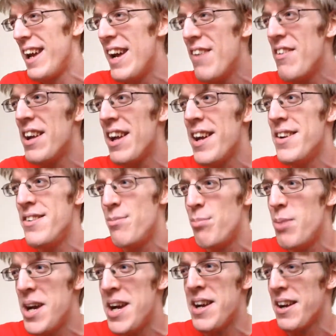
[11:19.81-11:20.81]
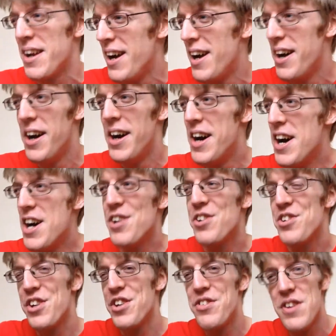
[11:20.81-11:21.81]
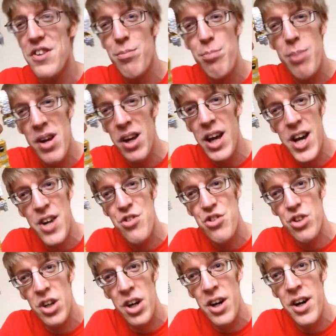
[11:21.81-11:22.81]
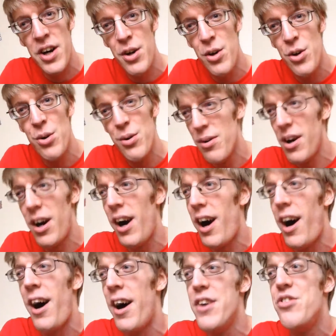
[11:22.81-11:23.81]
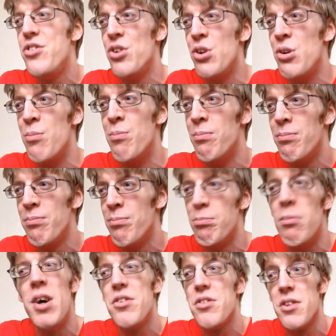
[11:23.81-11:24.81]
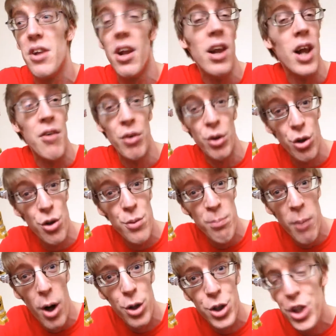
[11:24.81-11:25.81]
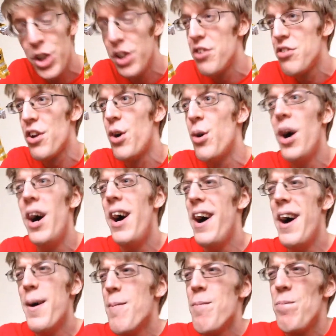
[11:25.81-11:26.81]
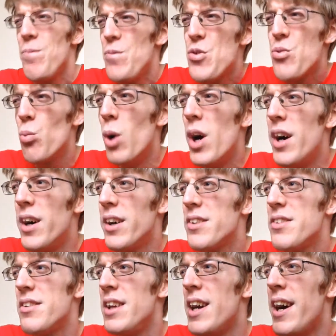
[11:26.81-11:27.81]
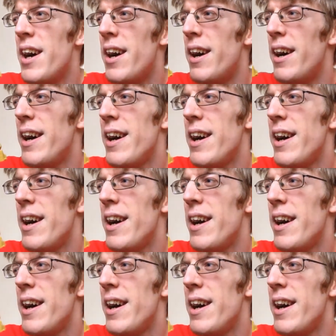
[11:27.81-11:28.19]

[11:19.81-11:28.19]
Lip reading: here he is being just this big hench guy who I assume must love a good mosh. So just works. Yeah,